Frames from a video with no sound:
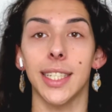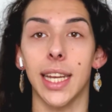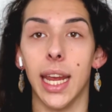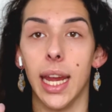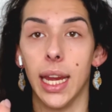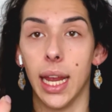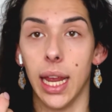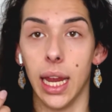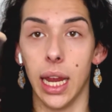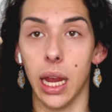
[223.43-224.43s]
take
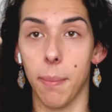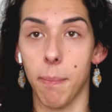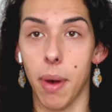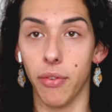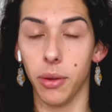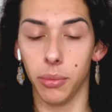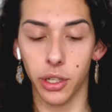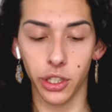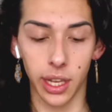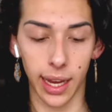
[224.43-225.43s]
a buffing
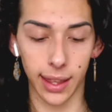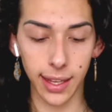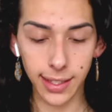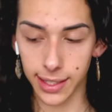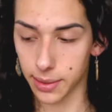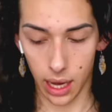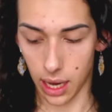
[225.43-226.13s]
brush like this